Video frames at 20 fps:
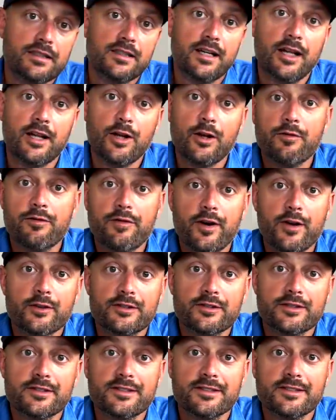Hello,
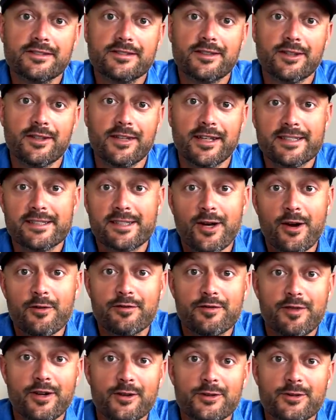folks. Or let's go,
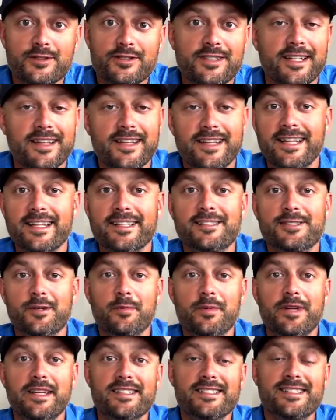folks. I think that's
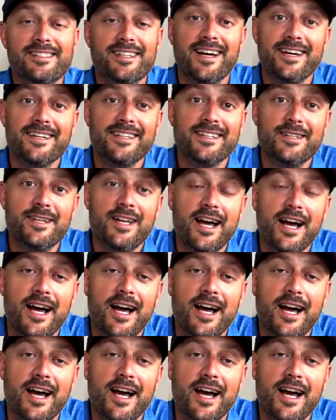still being decided.